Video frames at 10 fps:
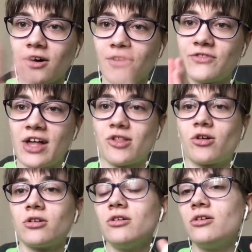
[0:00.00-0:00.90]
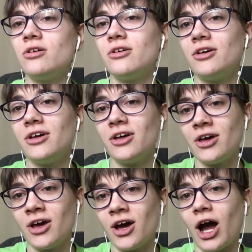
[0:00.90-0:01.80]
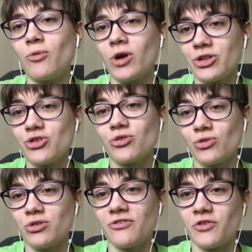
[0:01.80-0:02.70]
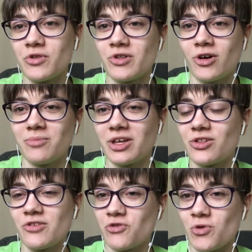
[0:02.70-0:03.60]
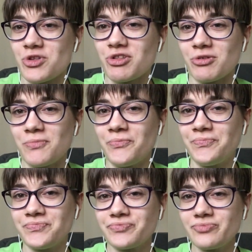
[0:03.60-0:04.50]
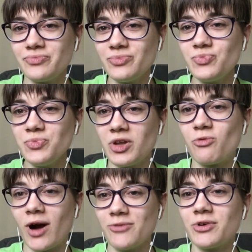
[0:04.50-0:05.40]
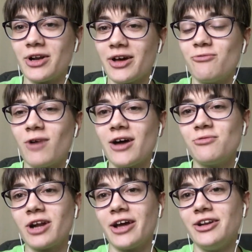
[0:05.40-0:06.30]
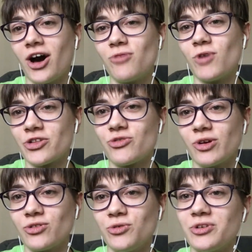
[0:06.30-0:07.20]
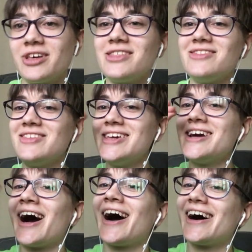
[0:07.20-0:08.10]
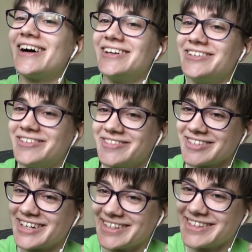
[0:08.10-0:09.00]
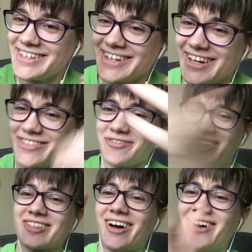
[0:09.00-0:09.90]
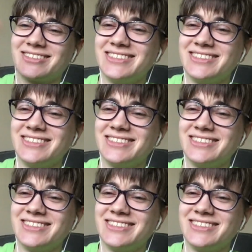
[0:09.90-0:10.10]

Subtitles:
that song. I wanted to include the full song because, of course, why would I not want to include the high note at the end of the song?